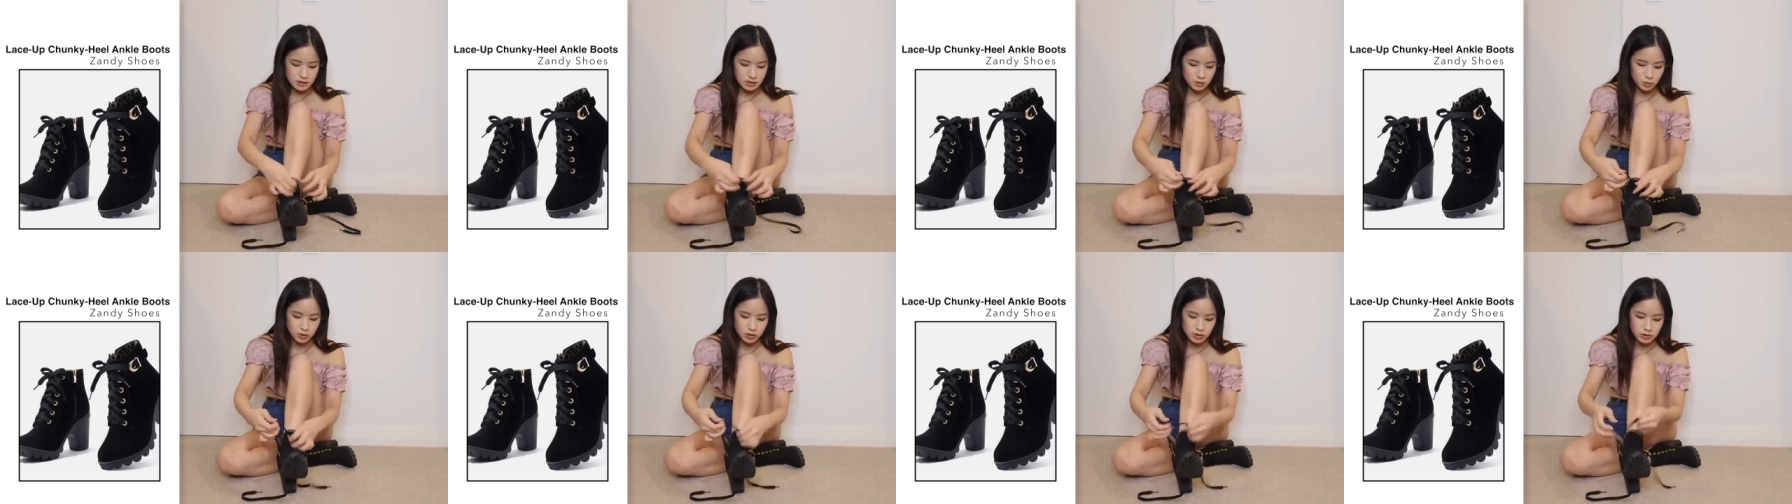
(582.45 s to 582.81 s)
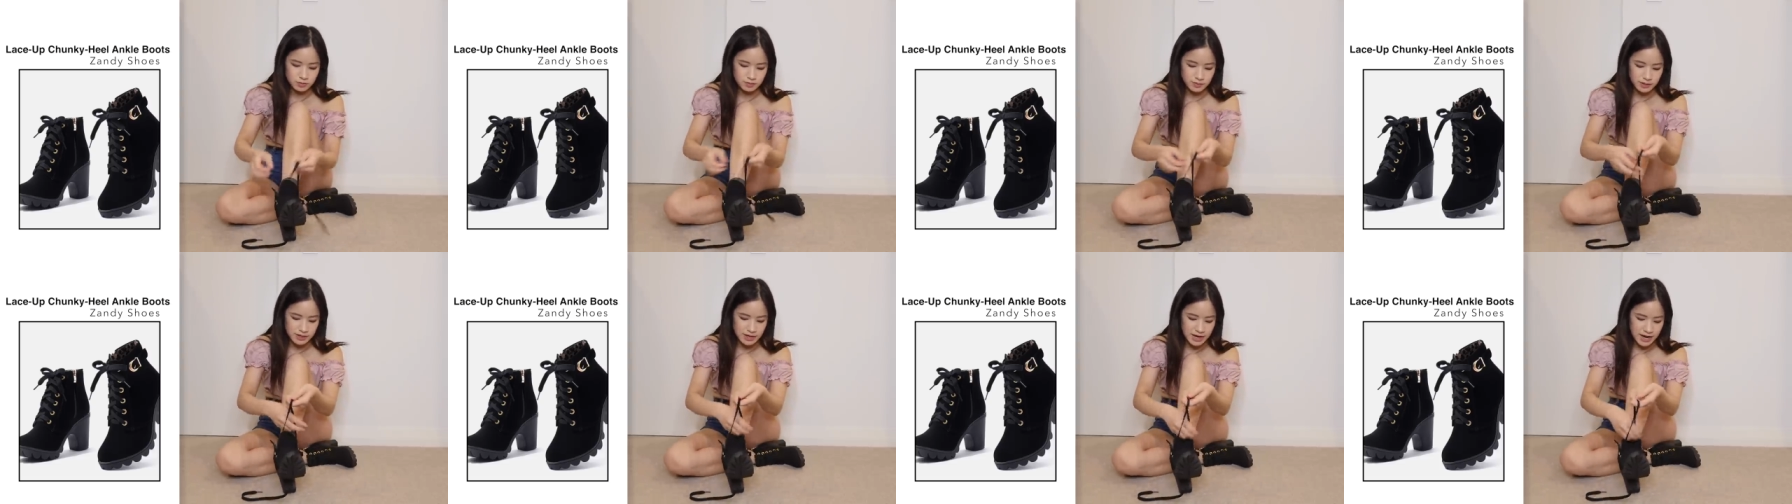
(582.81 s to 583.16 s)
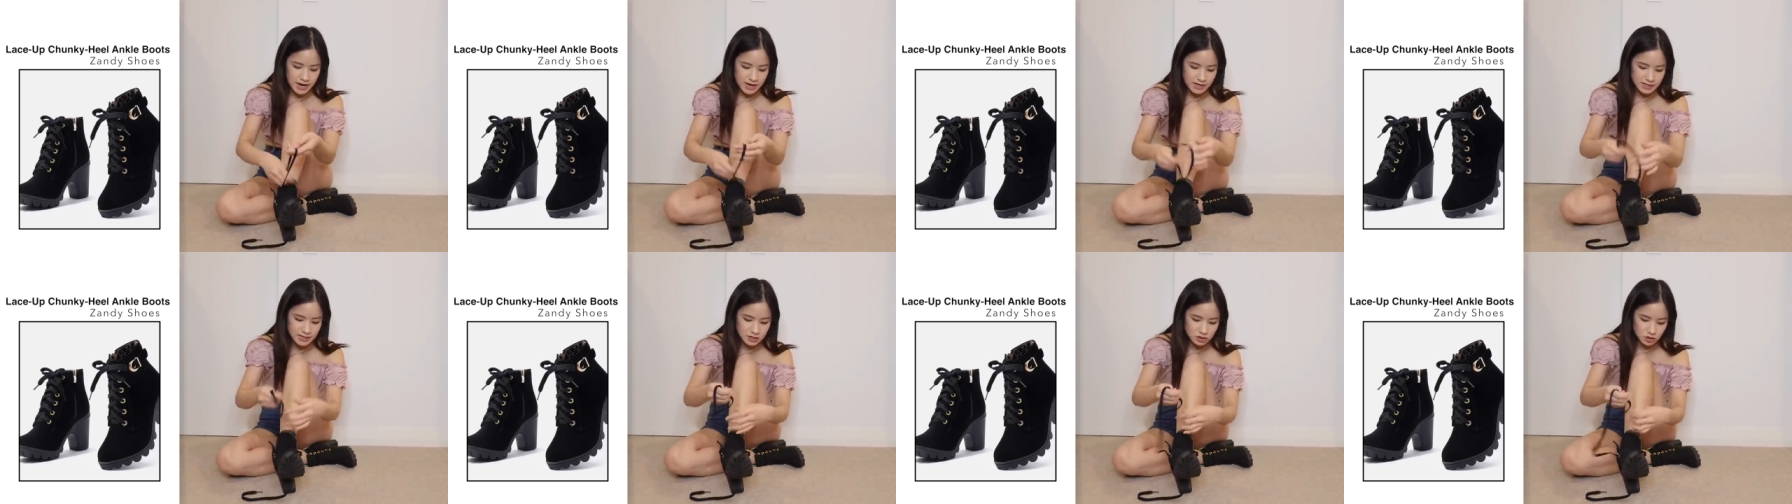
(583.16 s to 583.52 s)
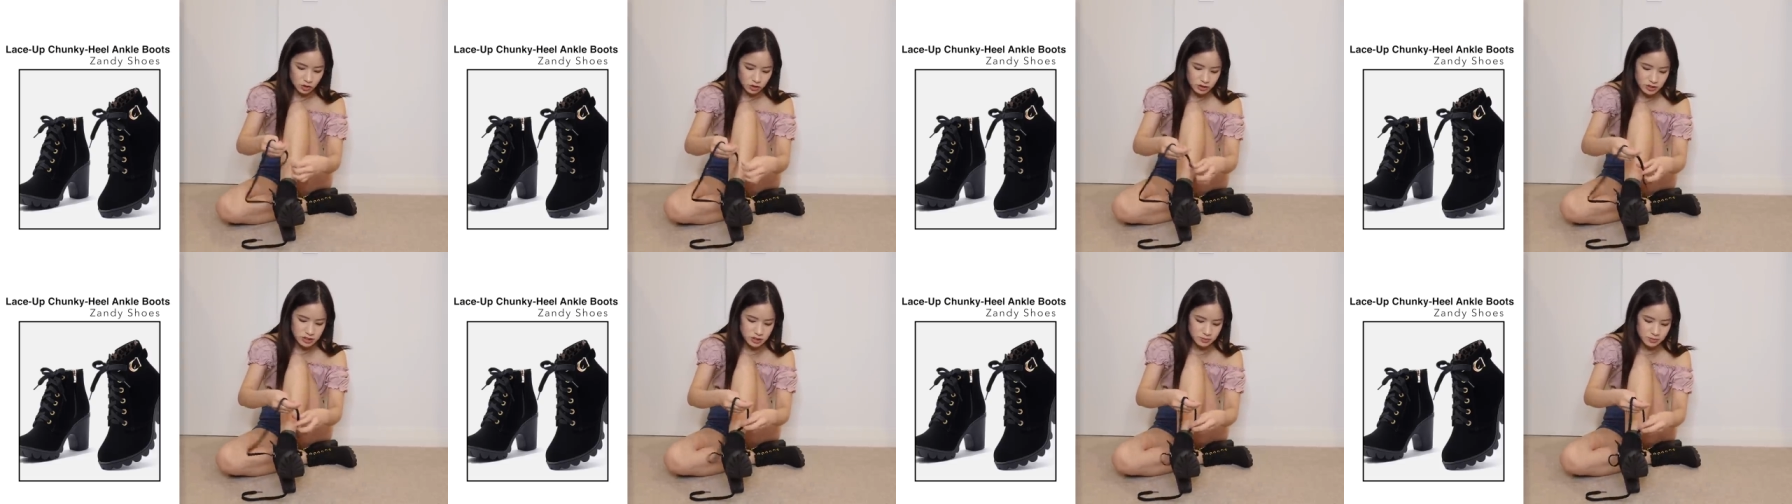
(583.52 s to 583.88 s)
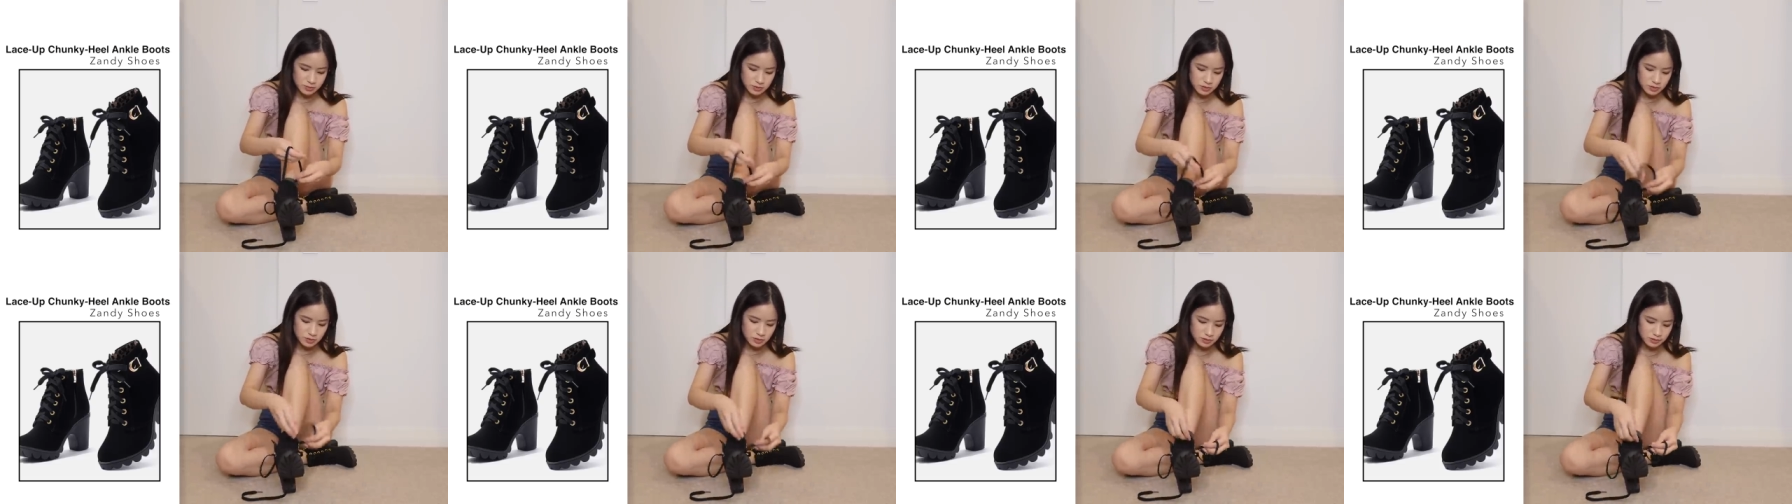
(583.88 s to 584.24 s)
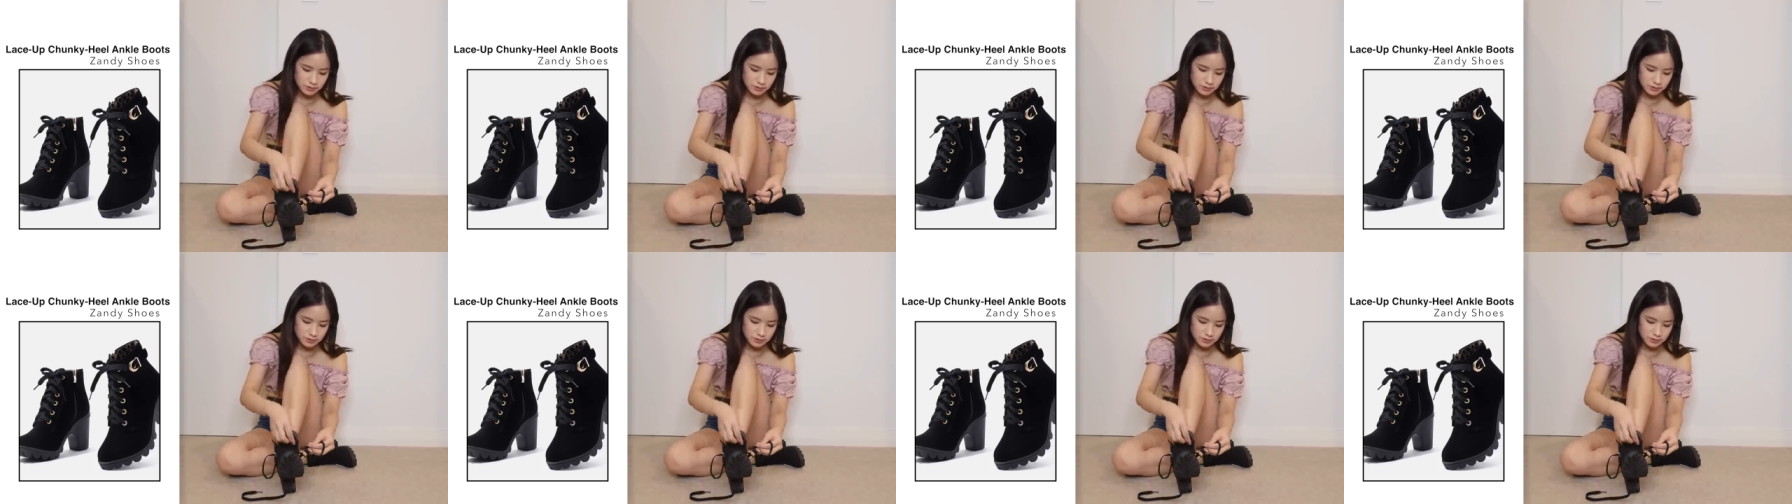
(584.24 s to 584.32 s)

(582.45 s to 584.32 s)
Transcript: it wouldn't be as noticeable.